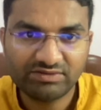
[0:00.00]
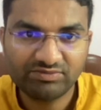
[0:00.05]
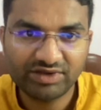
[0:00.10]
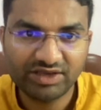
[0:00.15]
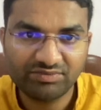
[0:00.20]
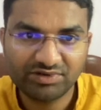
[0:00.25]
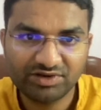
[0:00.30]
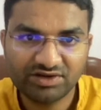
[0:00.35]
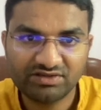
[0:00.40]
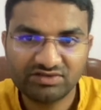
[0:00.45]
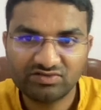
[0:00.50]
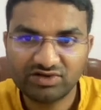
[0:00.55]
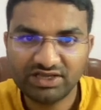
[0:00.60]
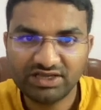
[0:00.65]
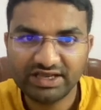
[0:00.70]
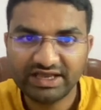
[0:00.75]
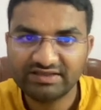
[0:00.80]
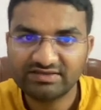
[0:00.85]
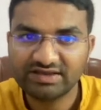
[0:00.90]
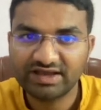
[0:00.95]
paper
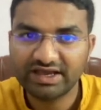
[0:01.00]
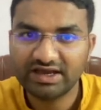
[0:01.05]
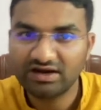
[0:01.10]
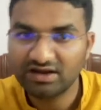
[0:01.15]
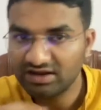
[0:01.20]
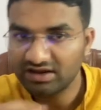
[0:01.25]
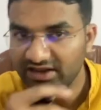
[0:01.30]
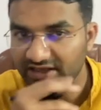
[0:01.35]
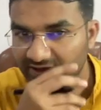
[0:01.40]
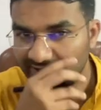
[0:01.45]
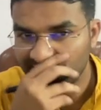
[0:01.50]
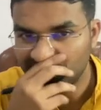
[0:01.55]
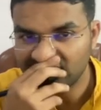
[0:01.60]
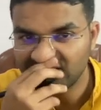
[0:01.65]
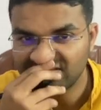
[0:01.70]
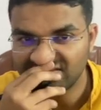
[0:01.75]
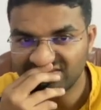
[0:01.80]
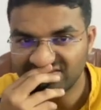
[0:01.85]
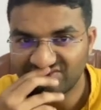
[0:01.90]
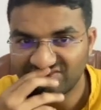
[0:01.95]
3, as I earlier
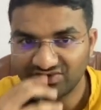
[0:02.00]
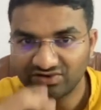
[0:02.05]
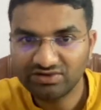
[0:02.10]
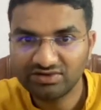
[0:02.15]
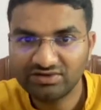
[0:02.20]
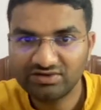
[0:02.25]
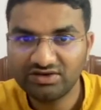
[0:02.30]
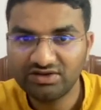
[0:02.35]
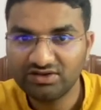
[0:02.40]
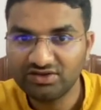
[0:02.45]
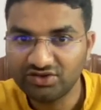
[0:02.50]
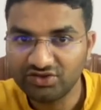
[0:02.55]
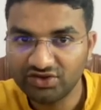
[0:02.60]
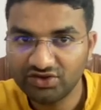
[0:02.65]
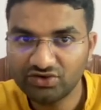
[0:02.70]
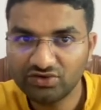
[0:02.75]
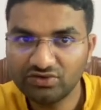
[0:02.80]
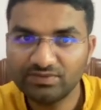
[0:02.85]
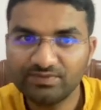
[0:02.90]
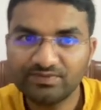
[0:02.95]
also told
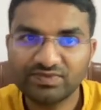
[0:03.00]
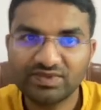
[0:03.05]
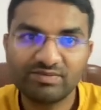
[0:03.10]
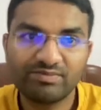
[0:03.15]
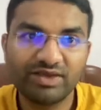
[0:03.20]
you.